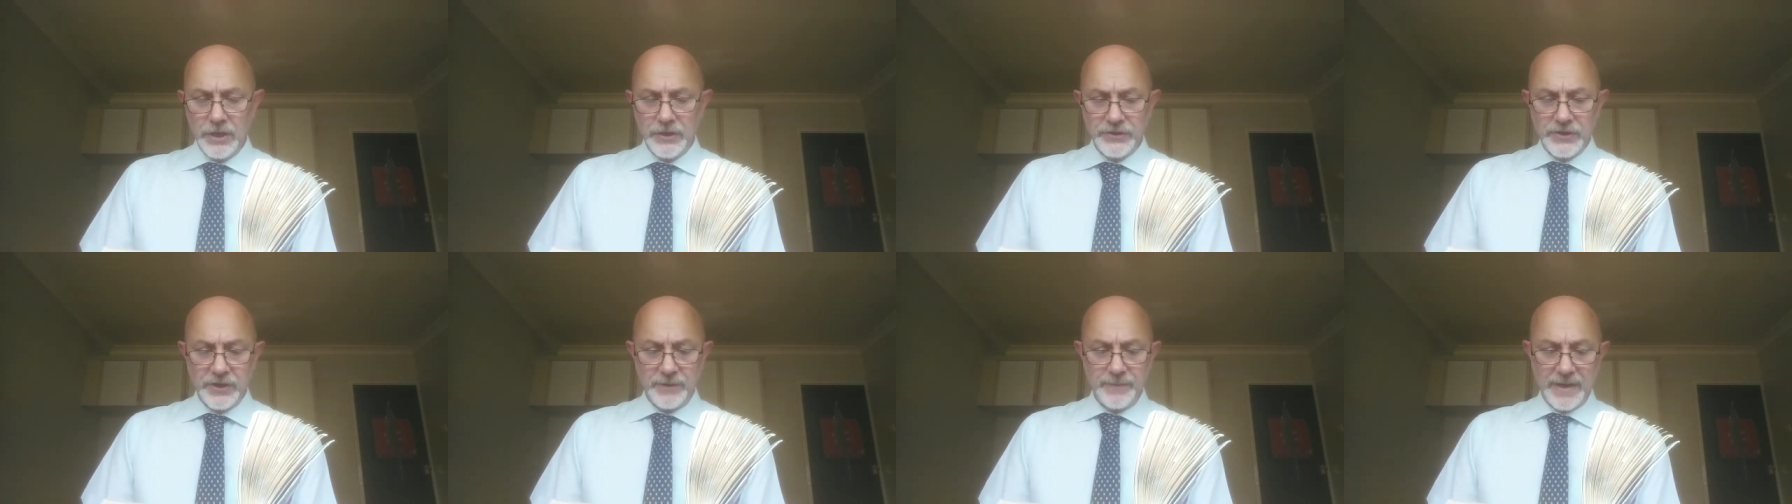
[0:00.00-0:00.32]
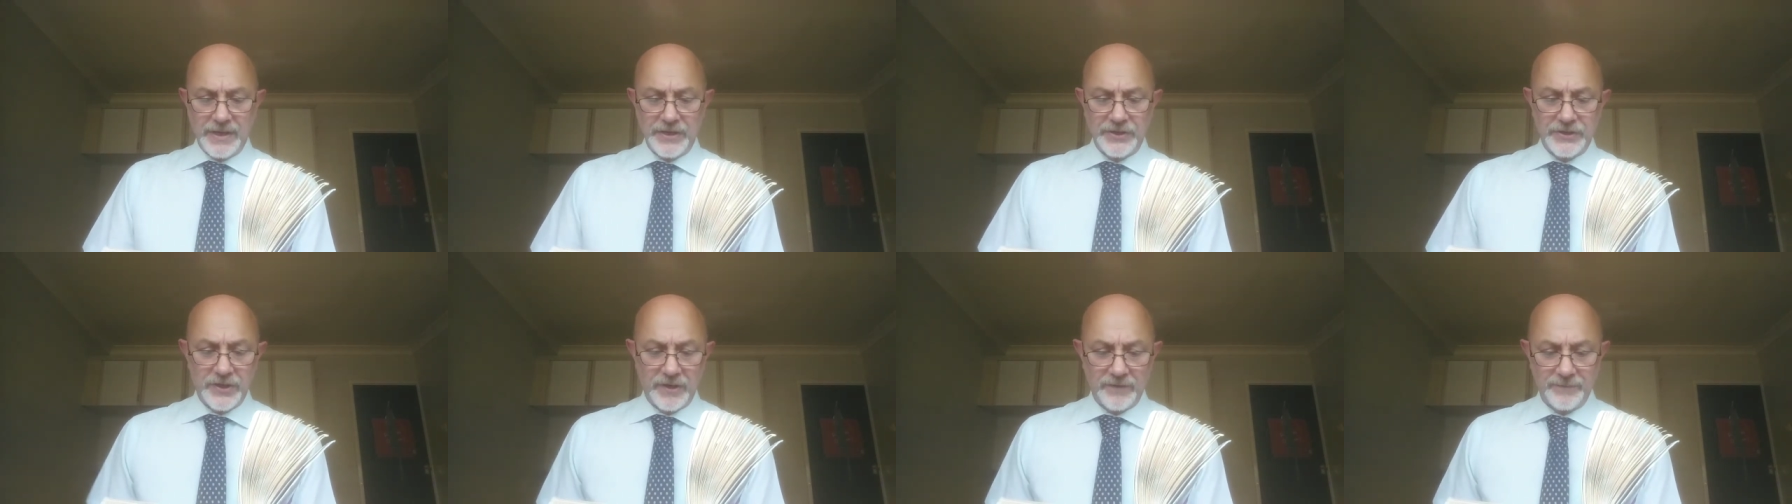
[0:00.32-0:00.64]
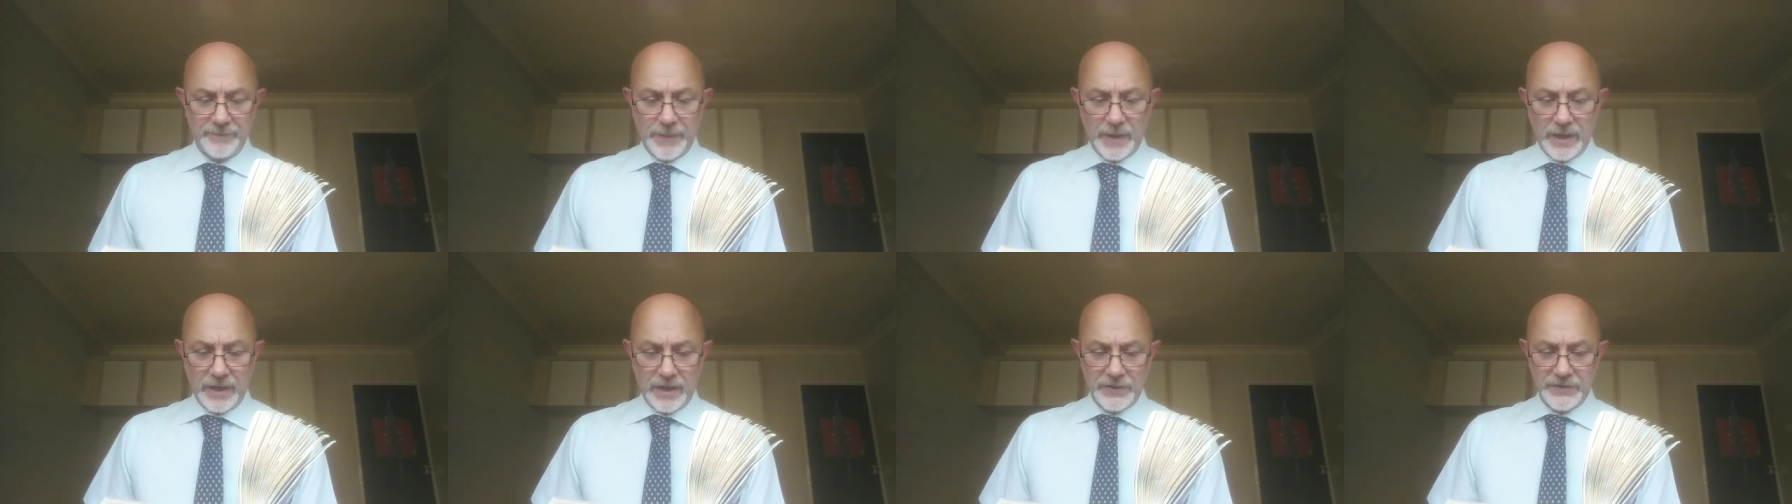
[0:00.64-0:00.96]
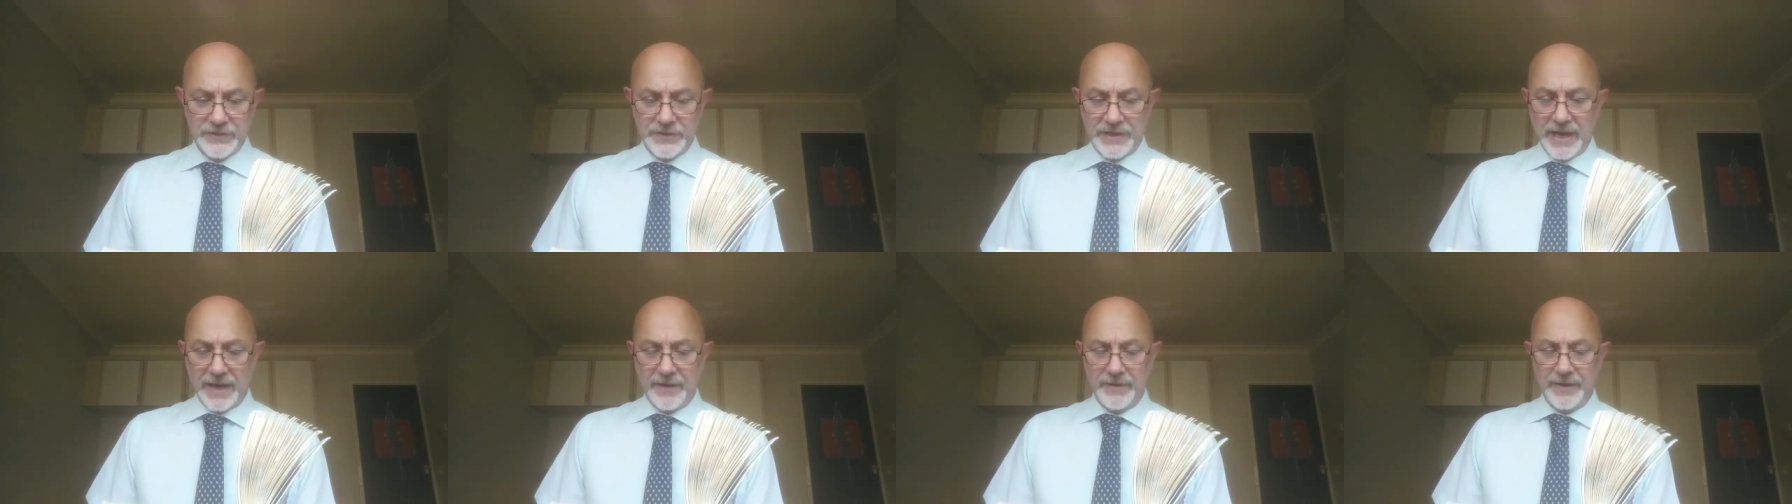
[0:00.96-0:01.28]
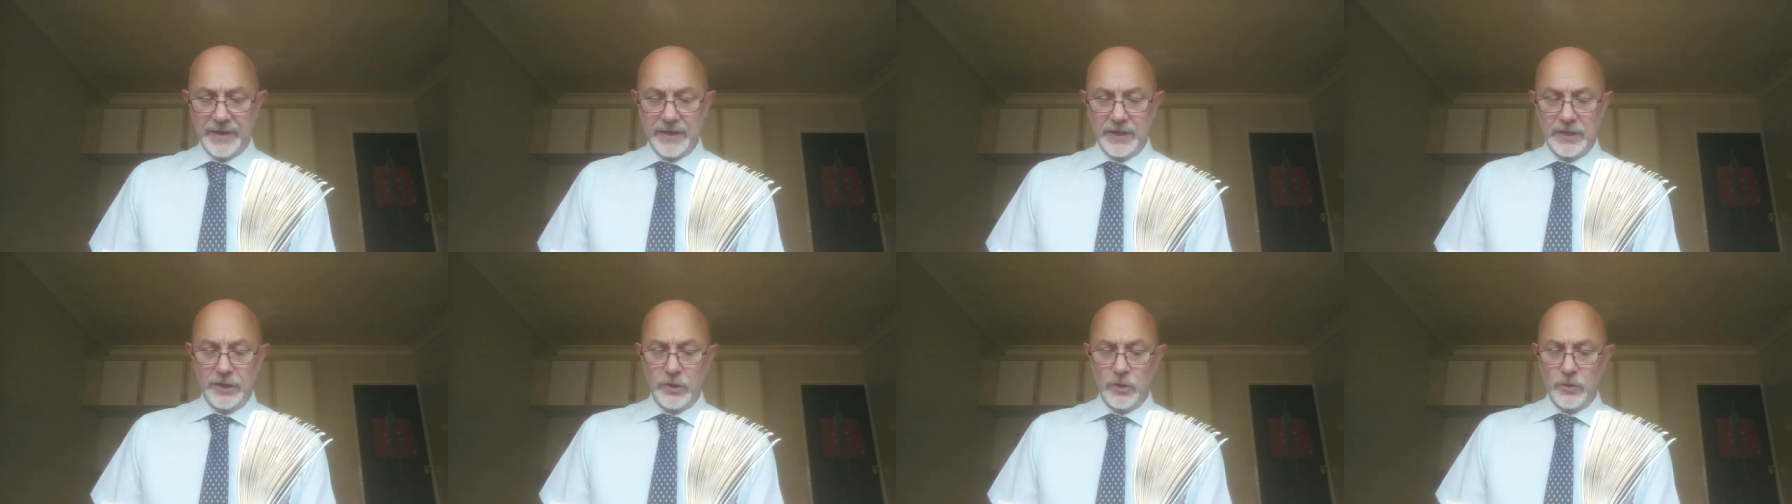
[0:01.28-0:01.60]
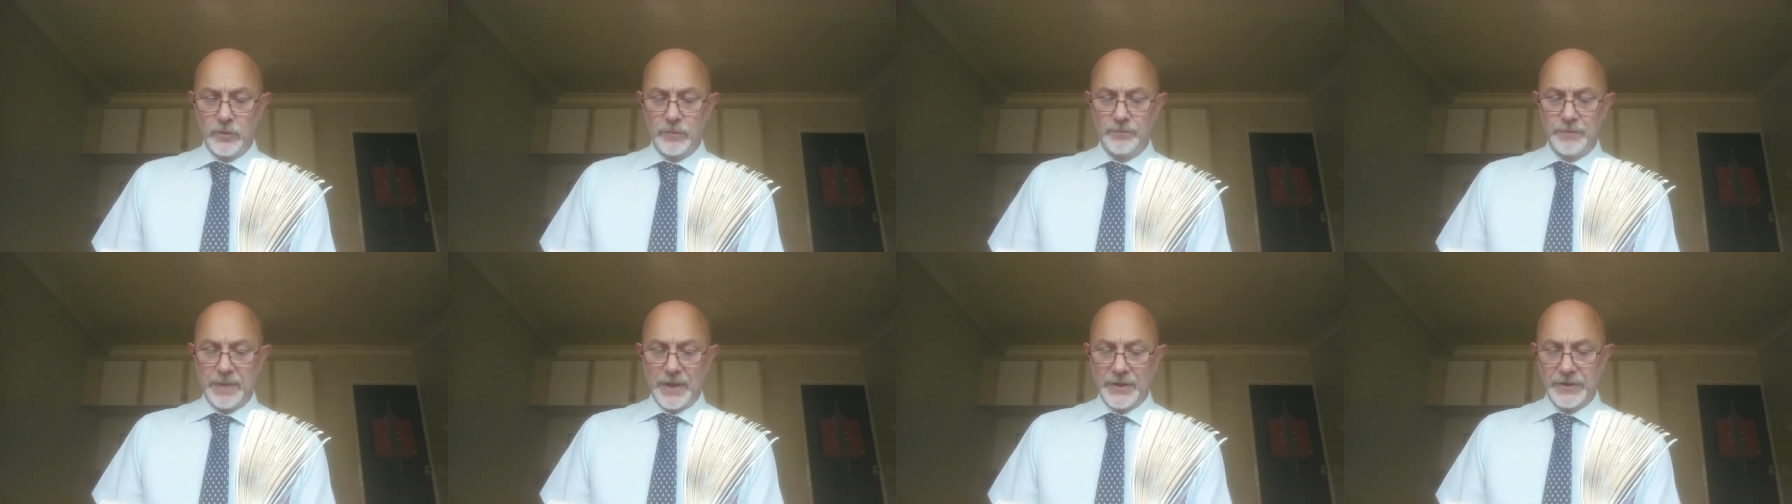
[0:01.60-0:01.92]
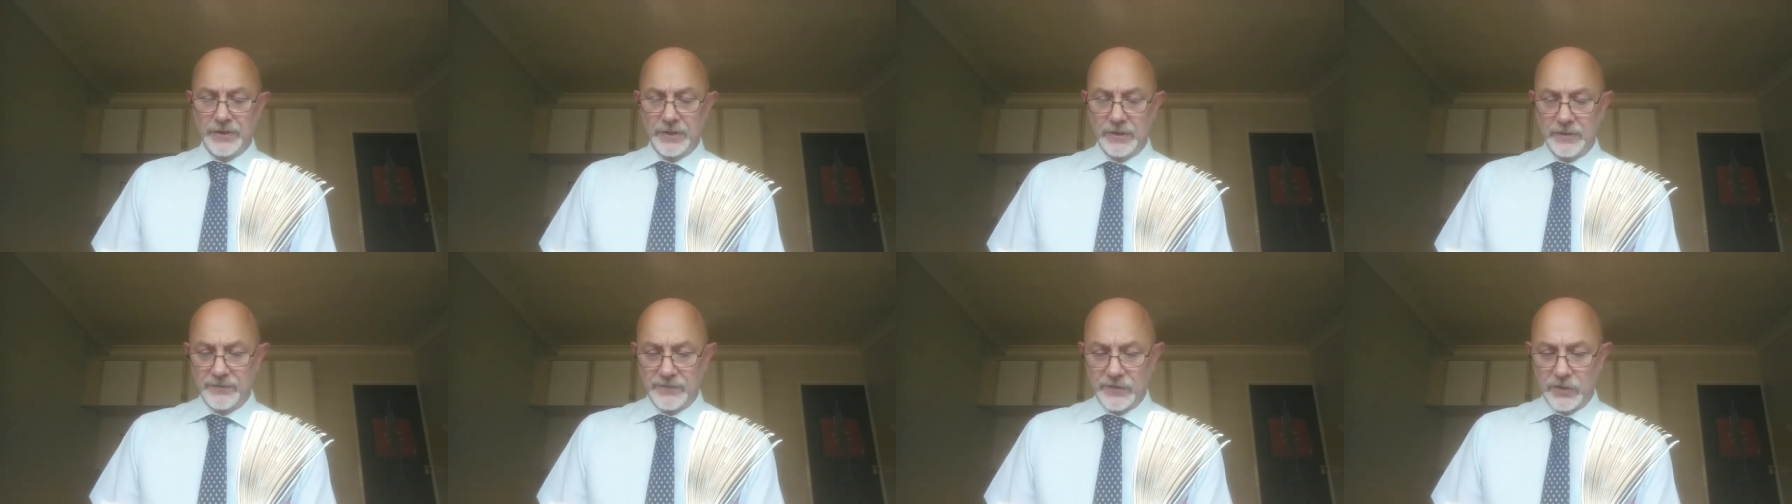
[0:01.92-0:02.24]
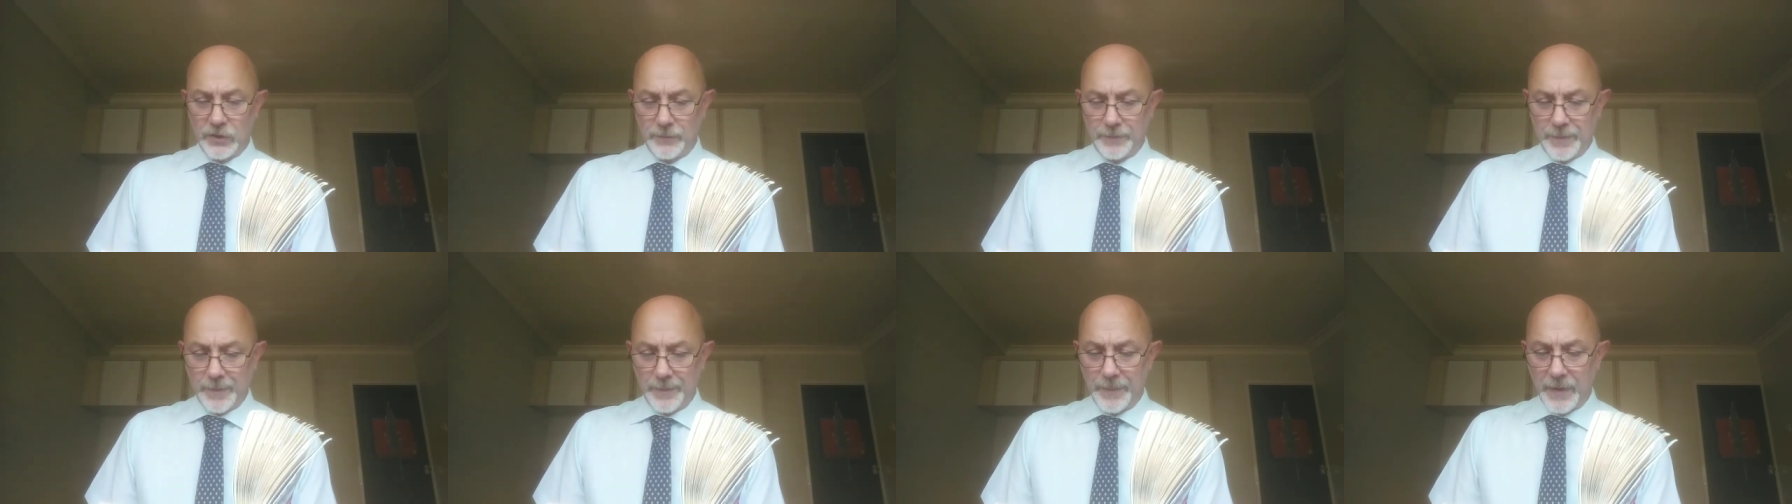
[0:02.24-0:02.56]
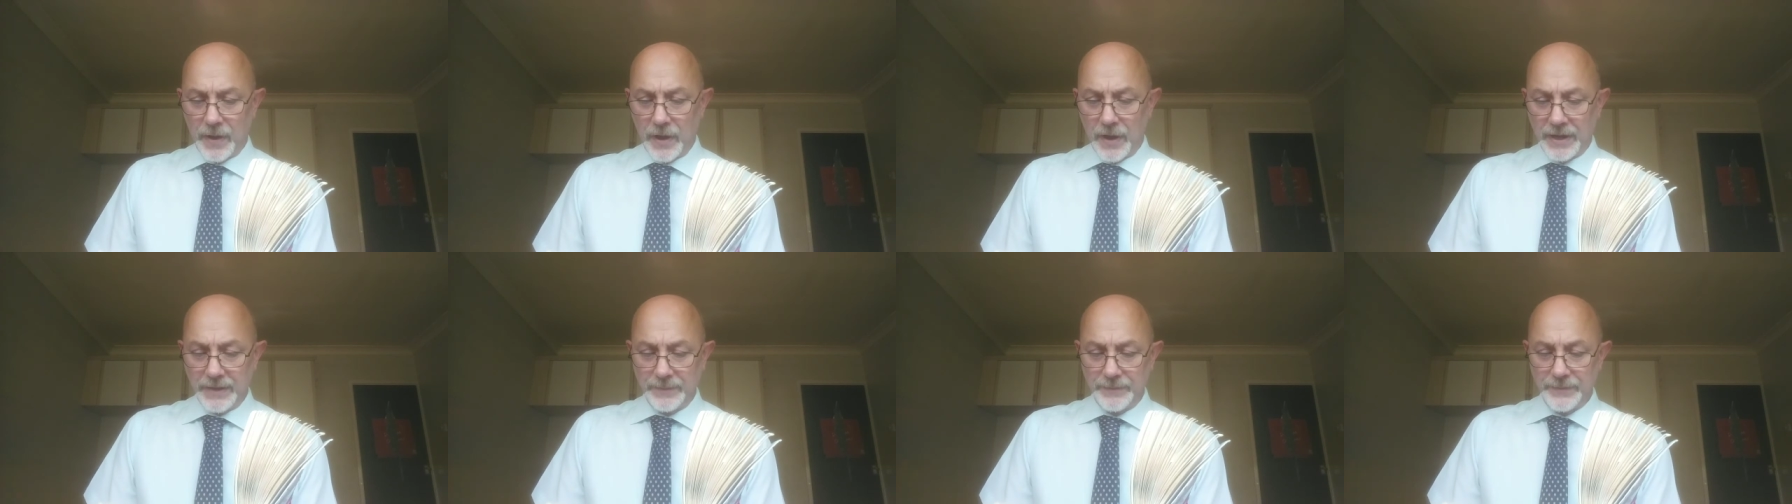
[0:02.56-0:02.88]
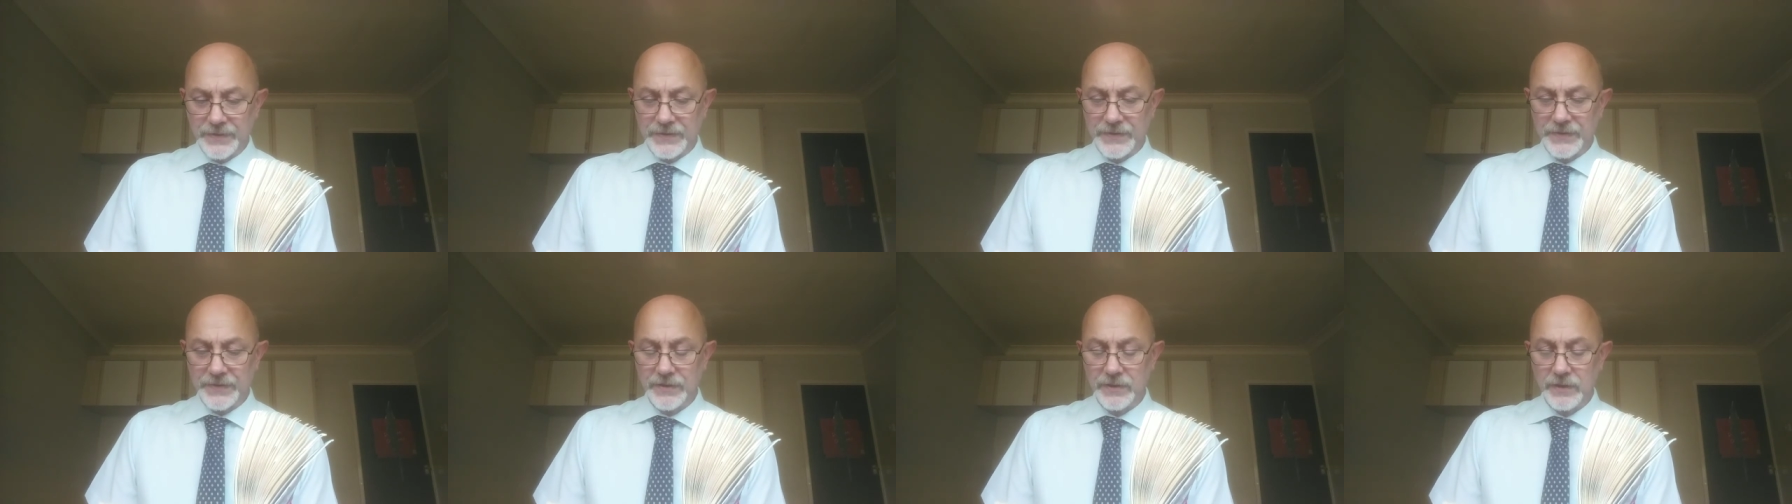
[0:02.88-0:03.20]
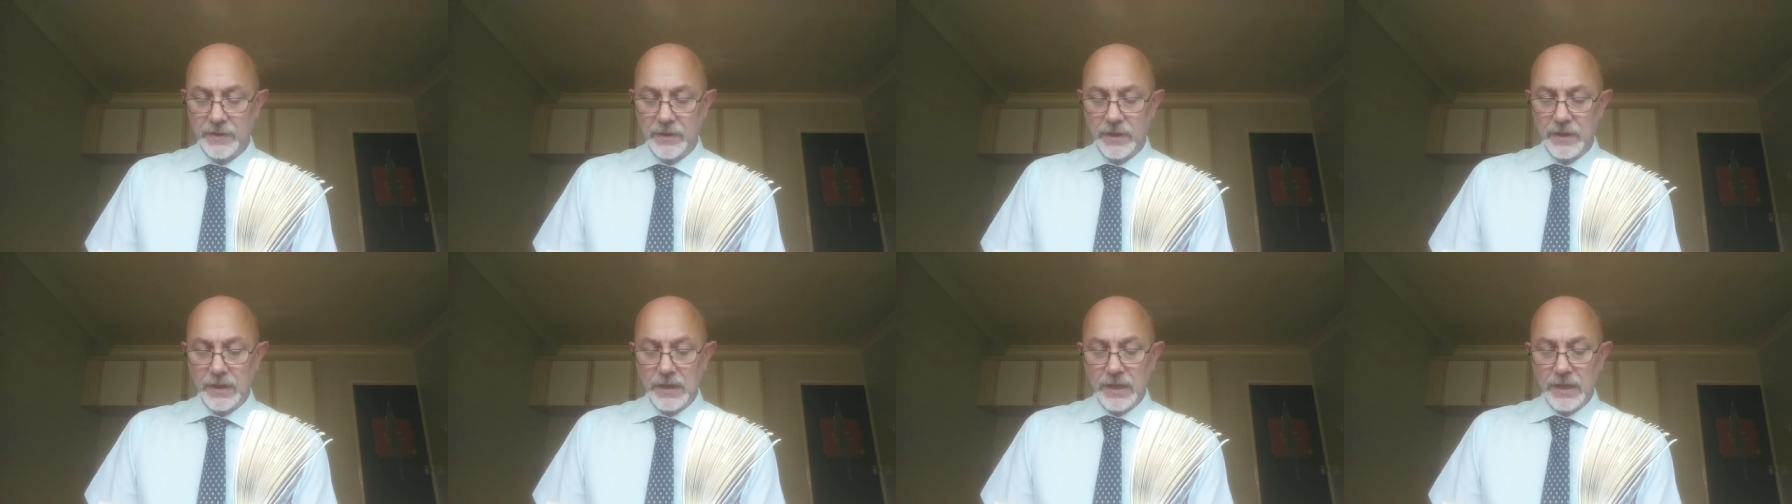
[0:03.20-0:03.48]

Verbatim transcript: Two men shove past carrying a long bundle of copper pipes.